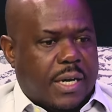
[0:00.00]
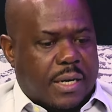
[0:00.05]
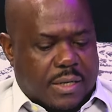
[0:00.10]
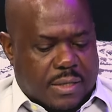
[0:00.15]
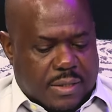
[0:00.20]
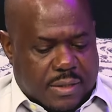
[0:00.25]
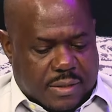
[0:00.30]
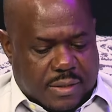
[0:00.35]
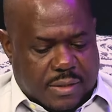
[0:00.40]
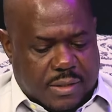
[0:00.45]

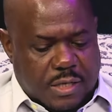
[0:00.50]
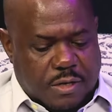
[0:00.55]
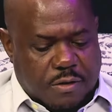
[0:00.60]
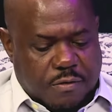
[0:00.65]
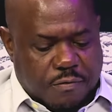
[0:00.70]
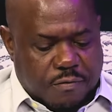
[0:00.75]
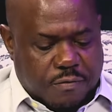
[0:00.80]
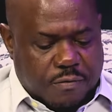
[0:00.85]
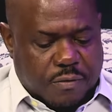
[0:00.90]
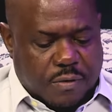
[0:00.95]
and
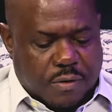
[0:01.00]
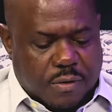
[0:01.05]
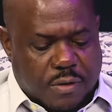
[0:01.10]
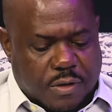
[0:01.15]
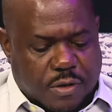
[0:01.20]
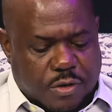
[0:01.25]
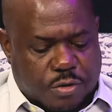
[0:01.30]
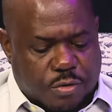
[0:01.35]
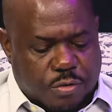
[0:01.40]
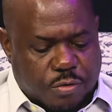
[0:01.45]
receive
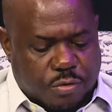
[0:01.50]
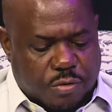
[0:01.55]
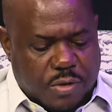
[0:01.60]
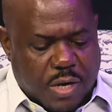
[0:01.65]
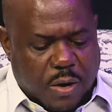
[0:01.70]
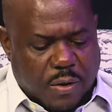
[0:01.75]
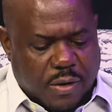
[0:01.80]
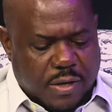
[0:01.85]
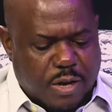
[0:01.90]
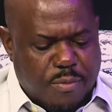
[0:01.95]
the truth.
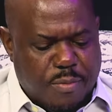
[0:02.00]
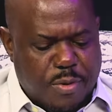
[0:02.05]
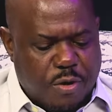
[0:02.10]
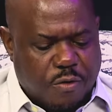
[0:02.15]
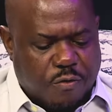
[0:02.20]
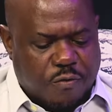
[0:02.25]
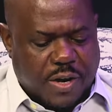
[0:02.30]
Now, give me